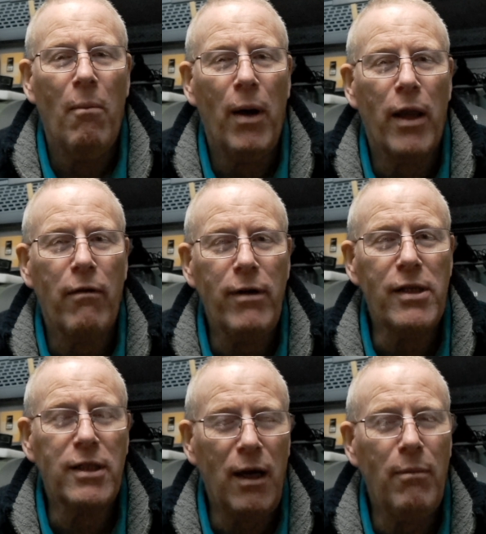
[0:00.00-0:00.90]
but there
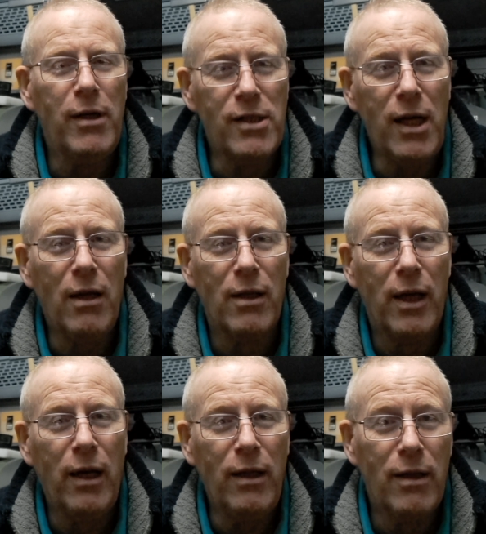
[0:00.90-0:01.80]
is companies out
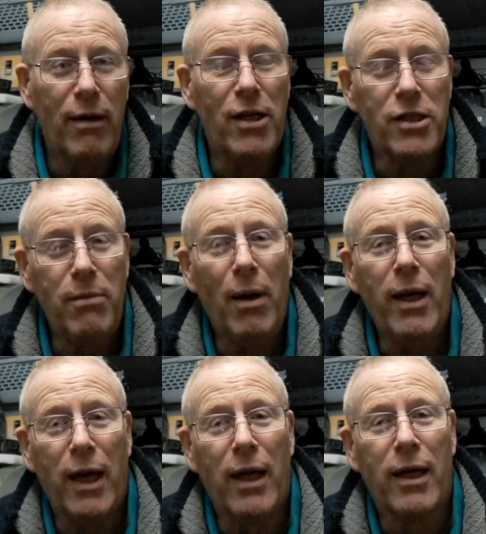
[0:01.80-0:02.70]
there that actually make
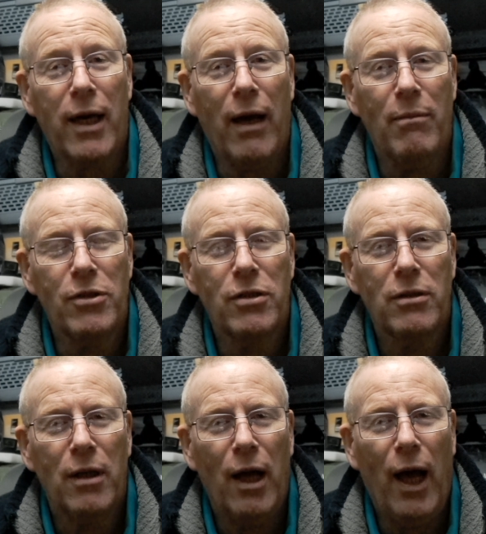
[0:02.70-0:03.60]
end caps,
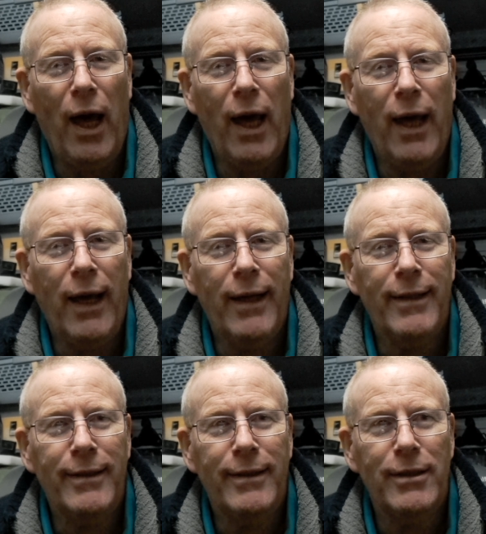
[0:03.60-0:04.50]

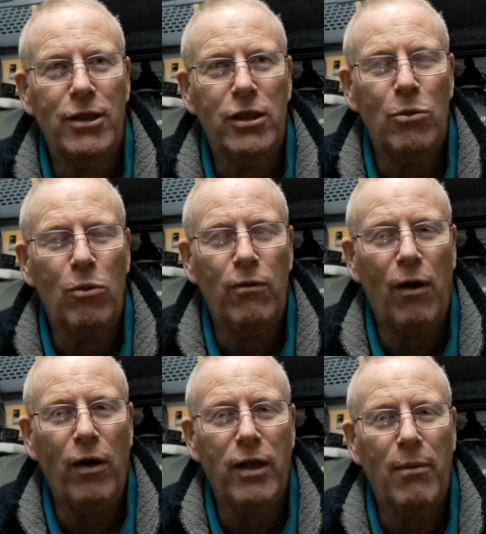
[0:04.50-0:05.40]
and you will
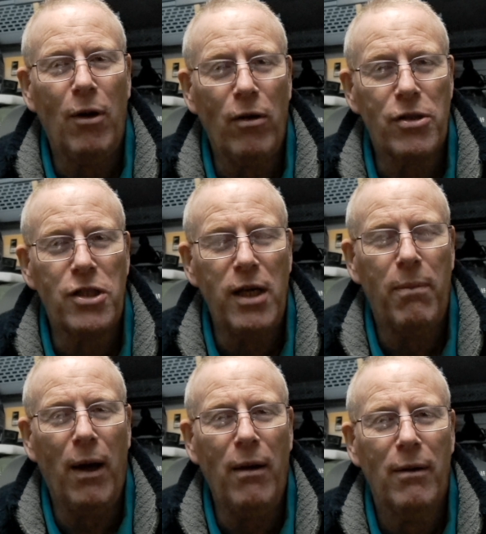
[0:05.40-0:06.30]
find them a lot
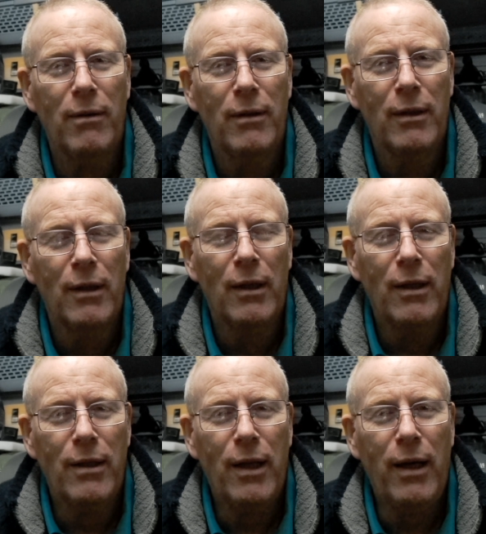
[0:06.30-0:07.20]
cheaper
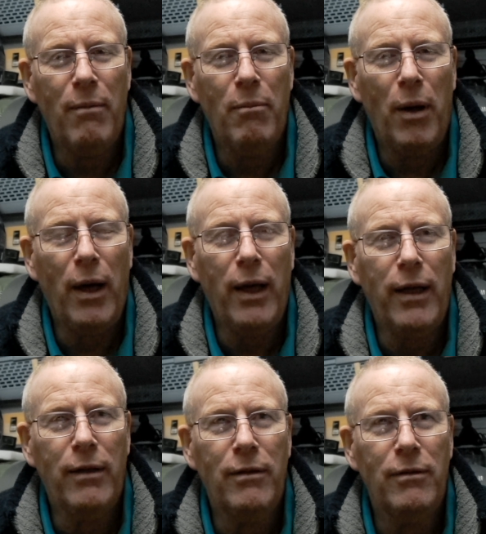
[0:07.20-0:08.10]
than
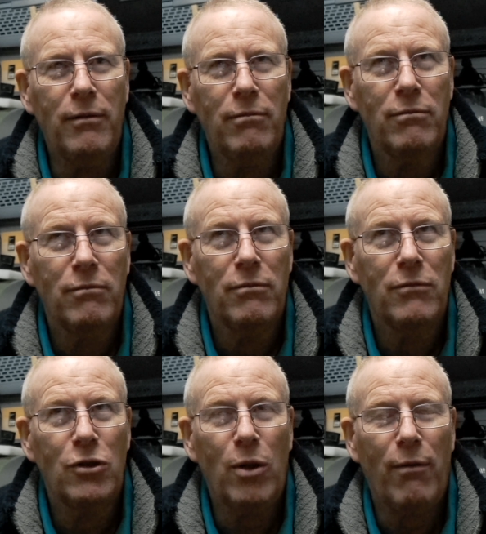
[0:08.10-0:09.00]
paying
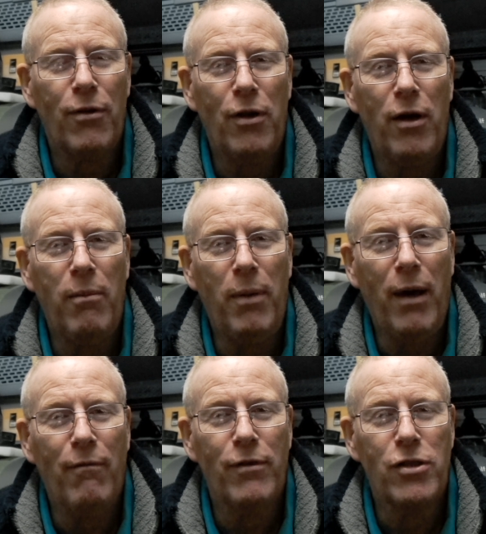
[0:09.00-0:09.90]
12 or 13
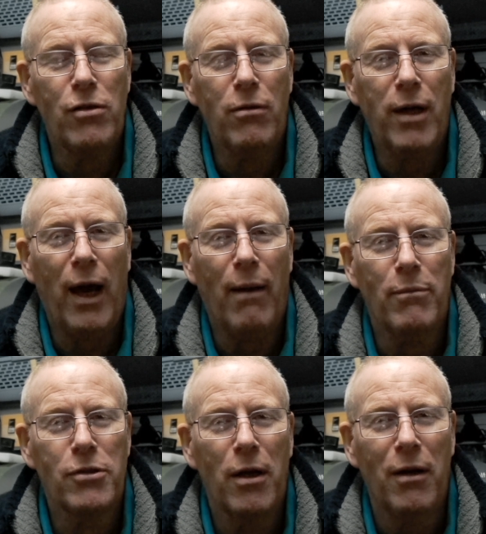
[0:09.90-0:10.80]
pound for 2
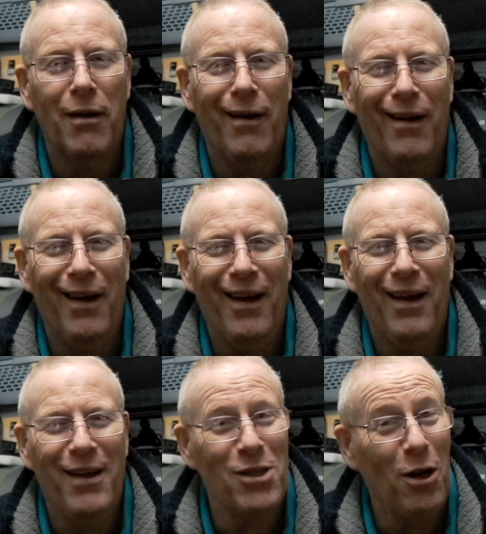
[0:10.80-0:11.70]
caps.
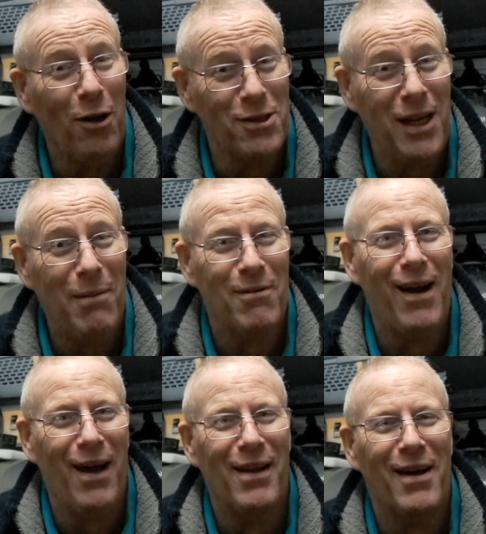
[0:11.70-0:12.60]
It's a lot cheaper
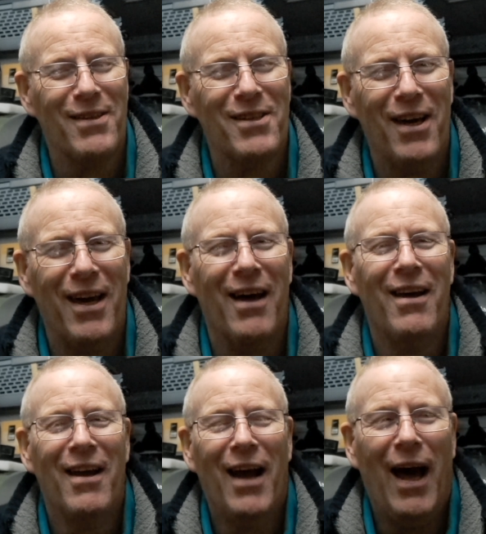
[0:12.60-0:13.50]
out there, I'll tell you,
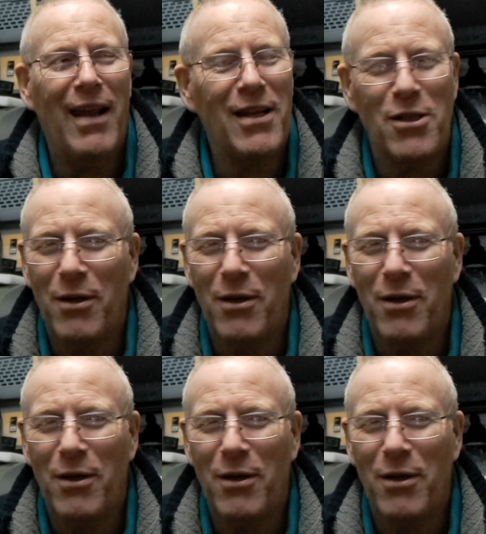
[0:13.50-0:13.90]
and they do